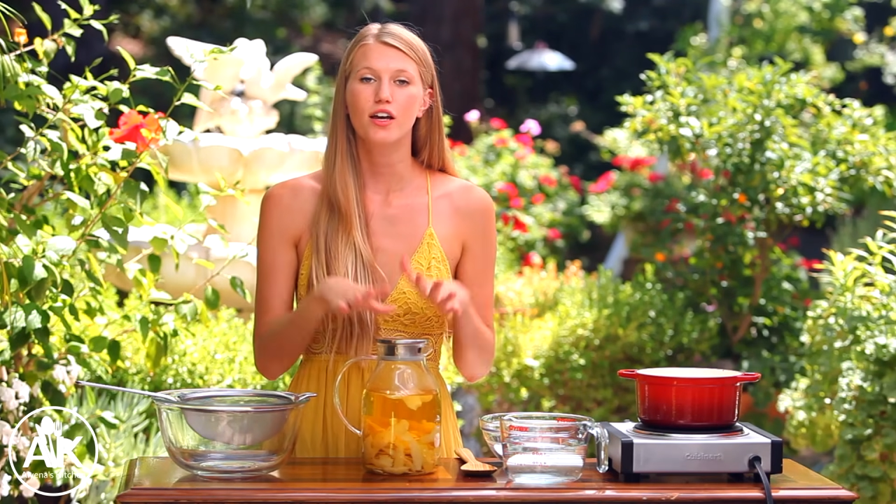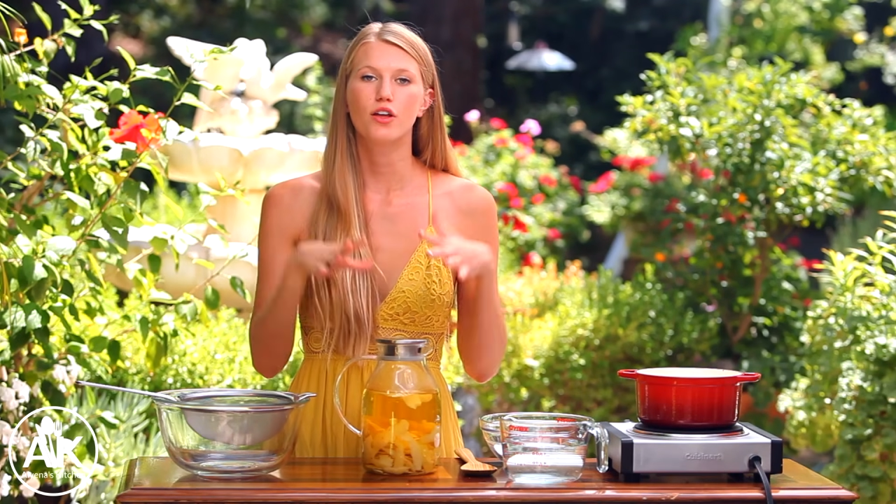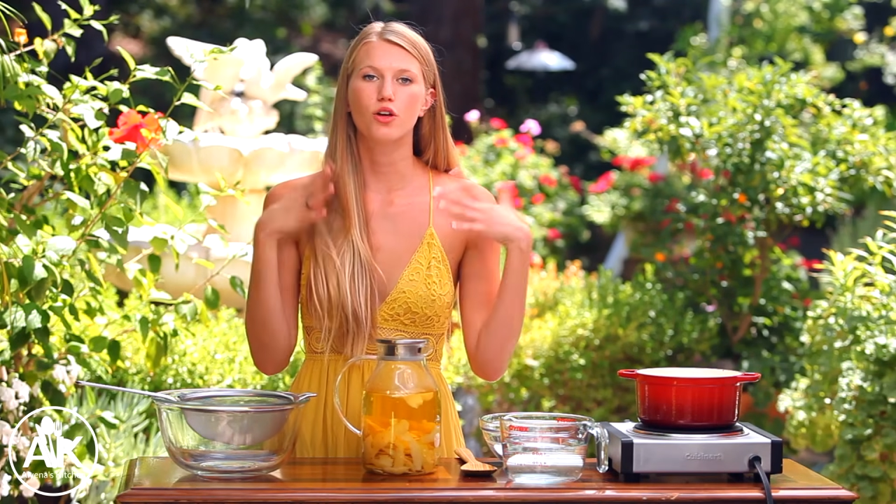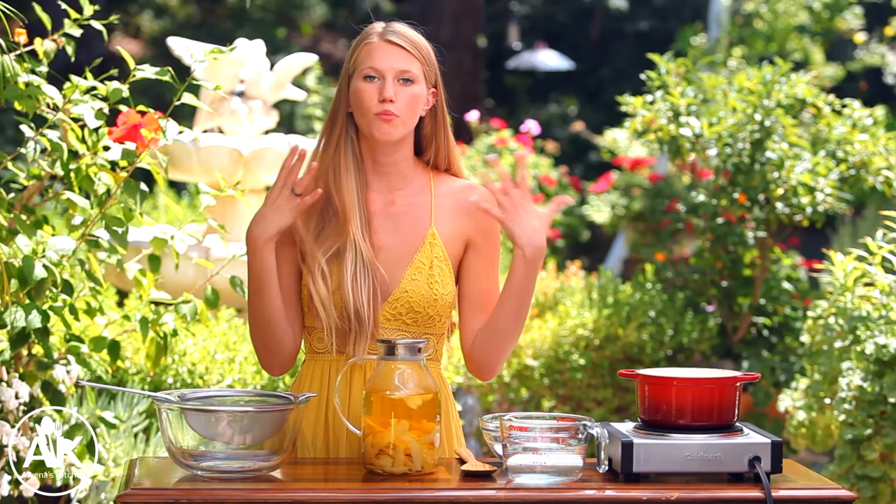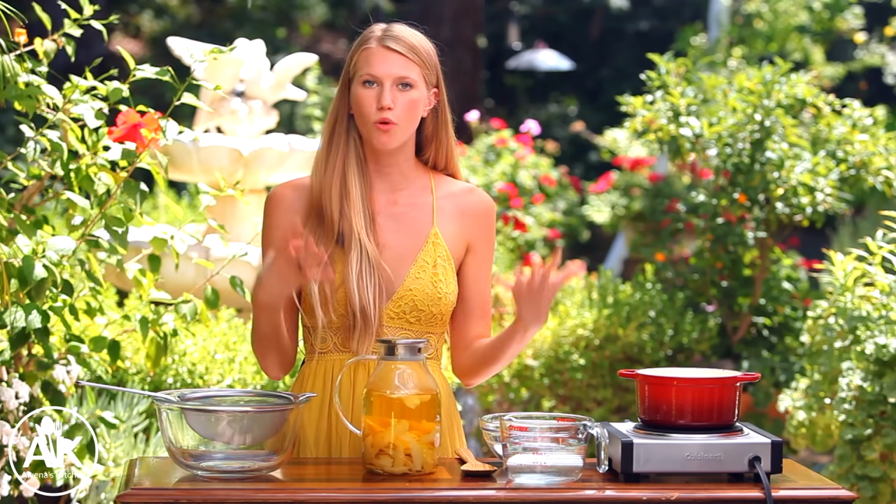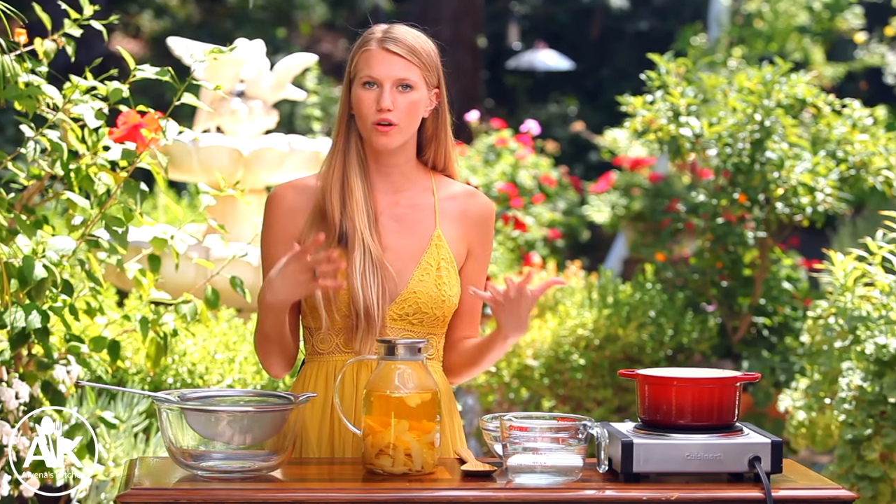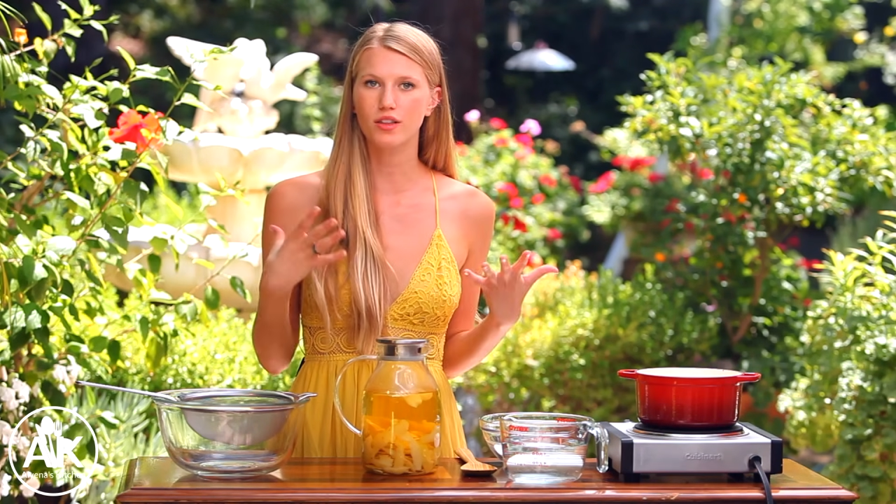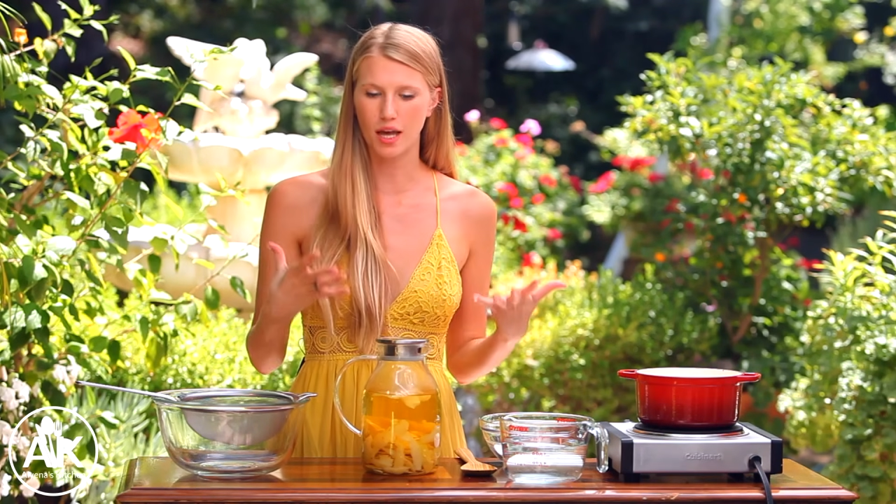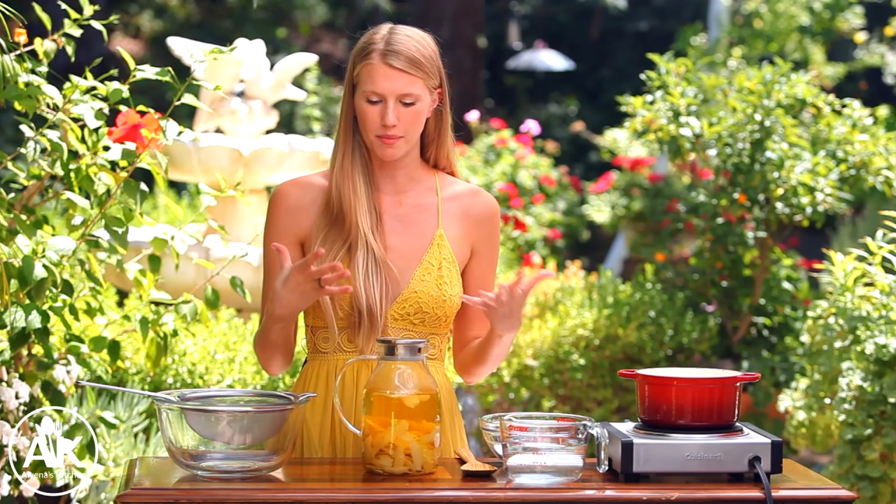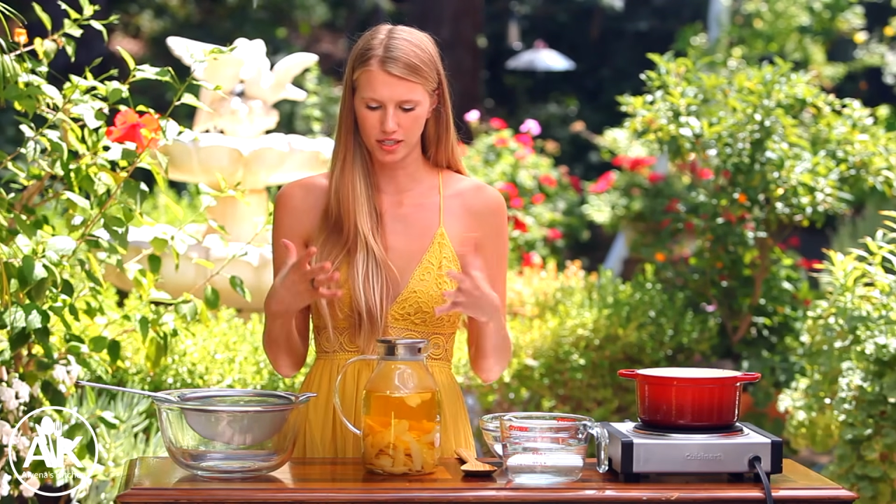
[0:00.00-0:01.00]
the more
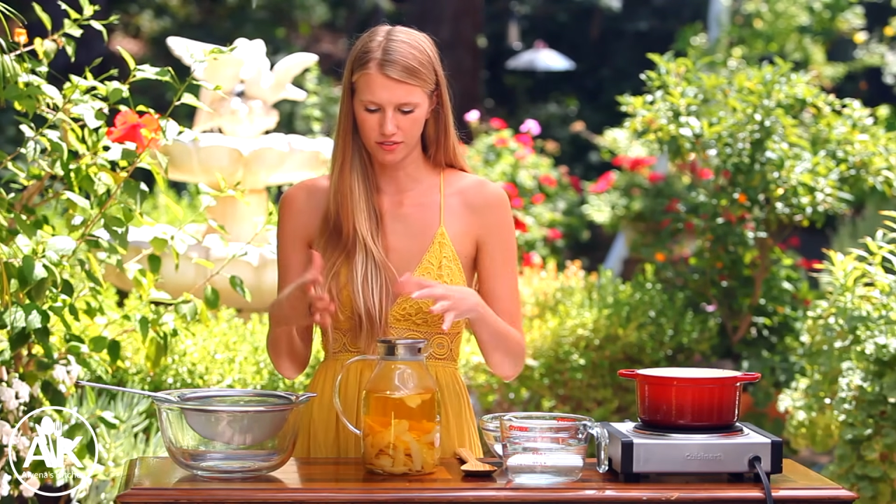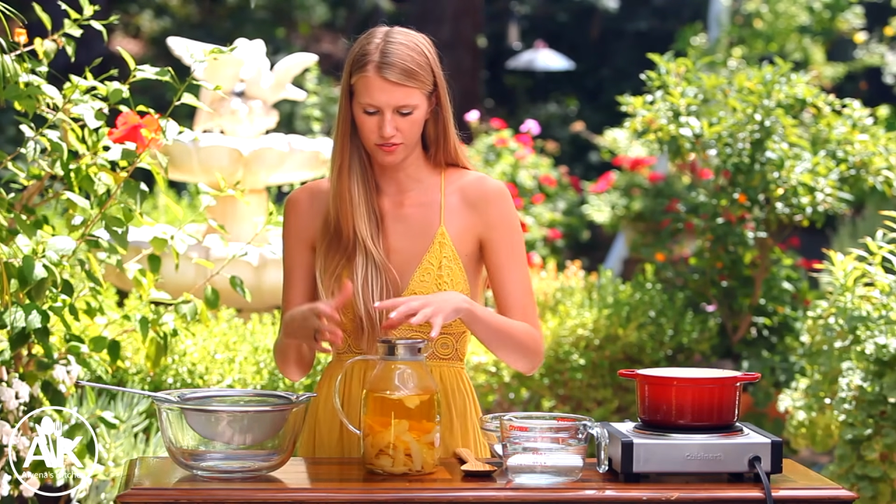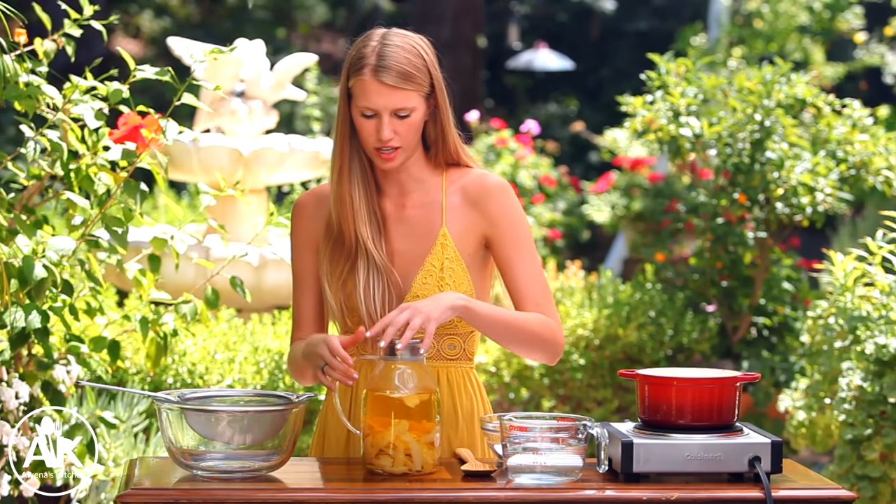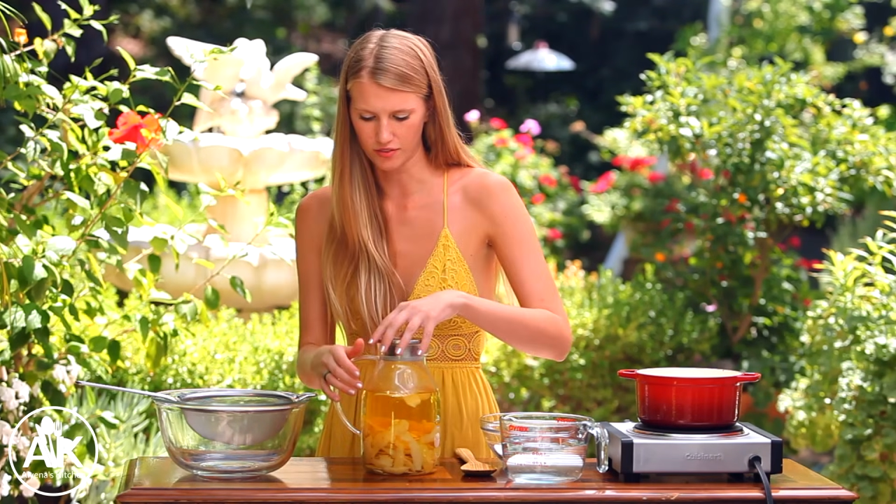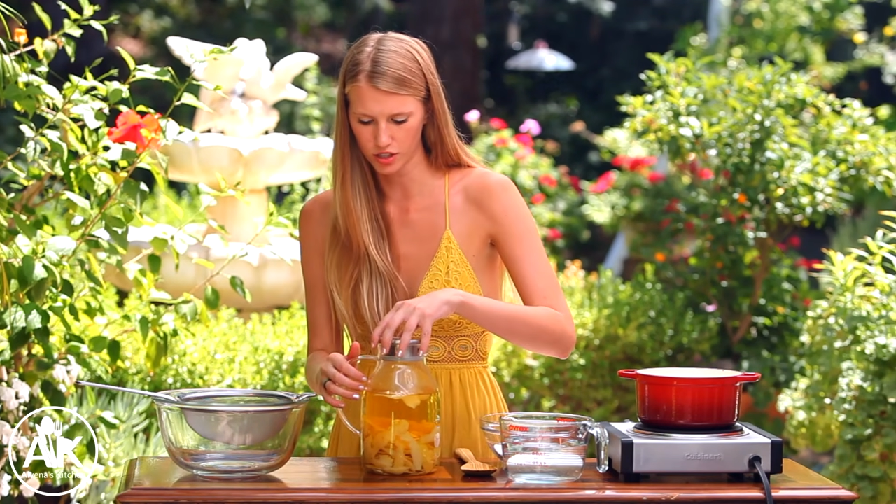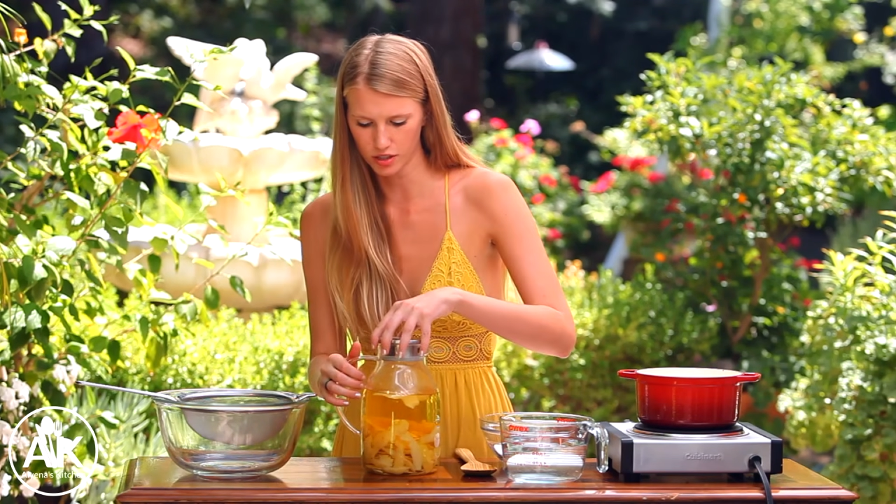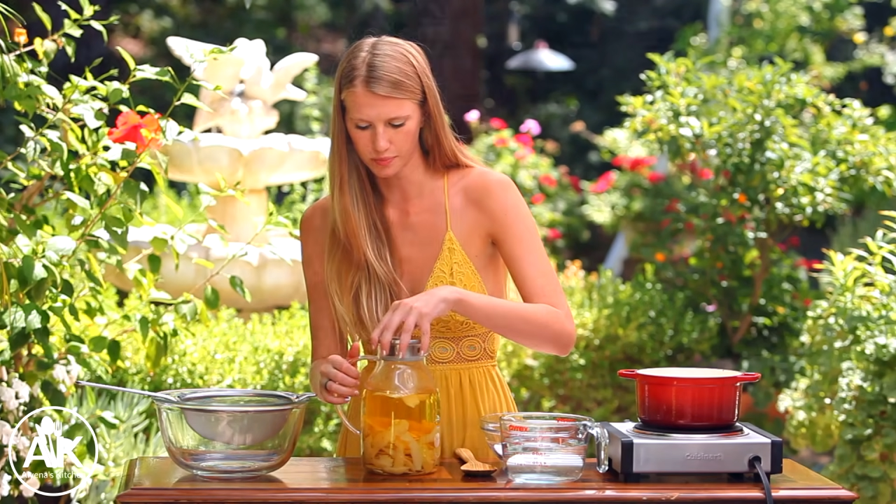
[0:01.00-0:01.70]
lemony flavor.